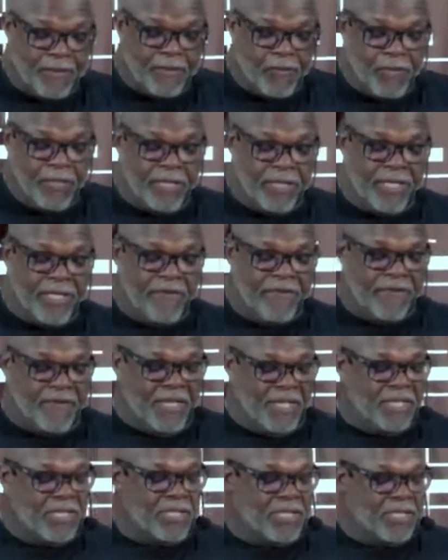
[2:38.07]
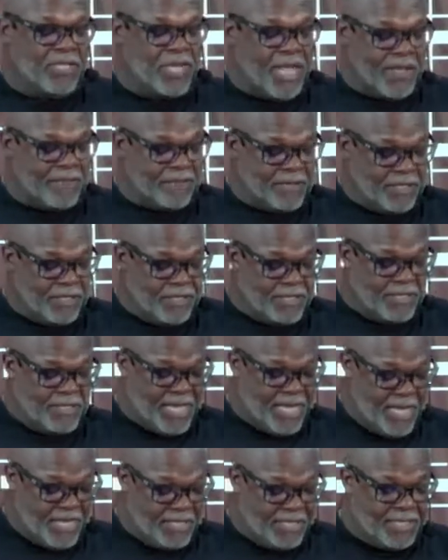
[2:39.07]
We're in Ephesians chapter
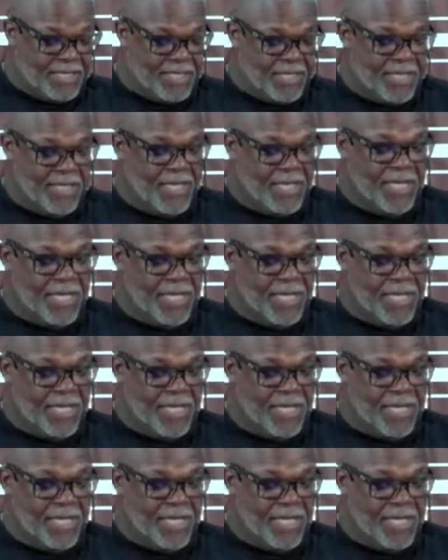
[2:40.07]
6,